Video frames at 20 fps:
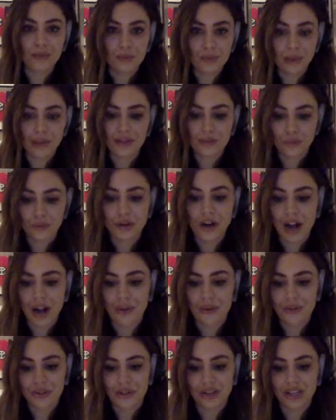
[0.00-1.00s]
Spend more
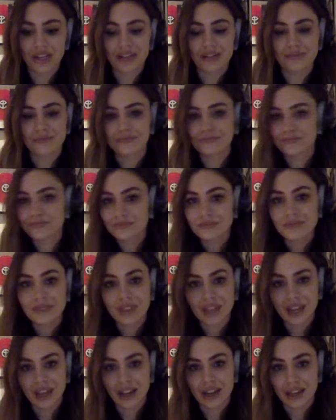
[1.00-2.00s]
hours on it
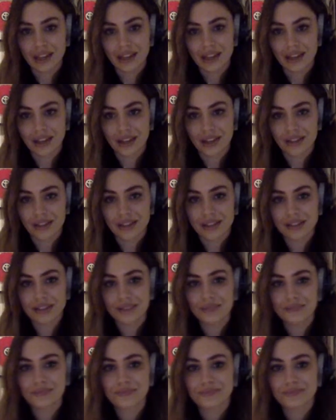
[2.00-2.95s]
than anything else.